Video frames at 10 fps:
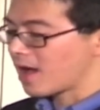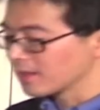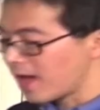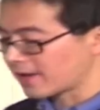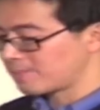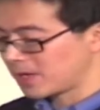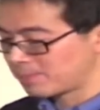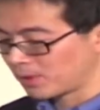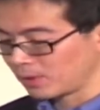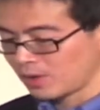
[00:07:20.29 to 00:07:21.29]
A lot of
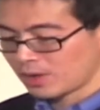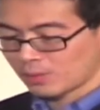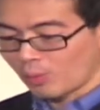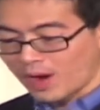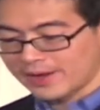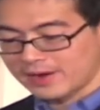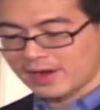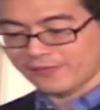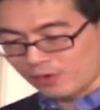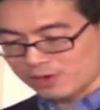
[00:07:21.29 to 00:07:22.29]
people want
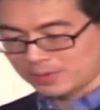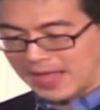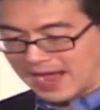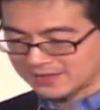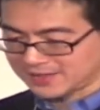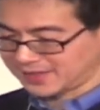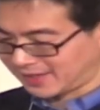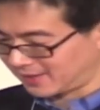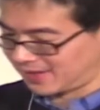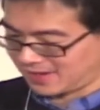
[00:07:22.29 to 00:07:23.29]
affordable housing
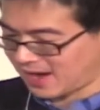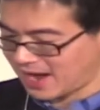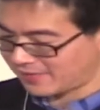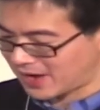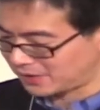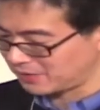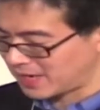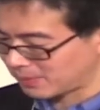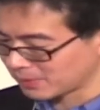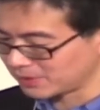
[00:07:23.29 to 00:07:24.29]
in, in high value
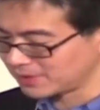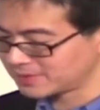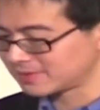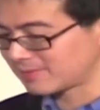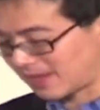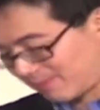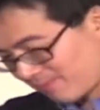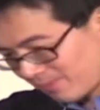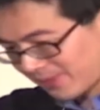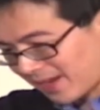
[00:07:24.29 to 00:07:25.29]
neighborhoods. They
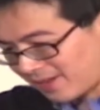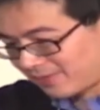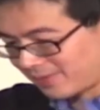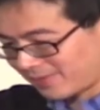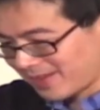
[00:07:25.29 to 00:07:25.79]
kind of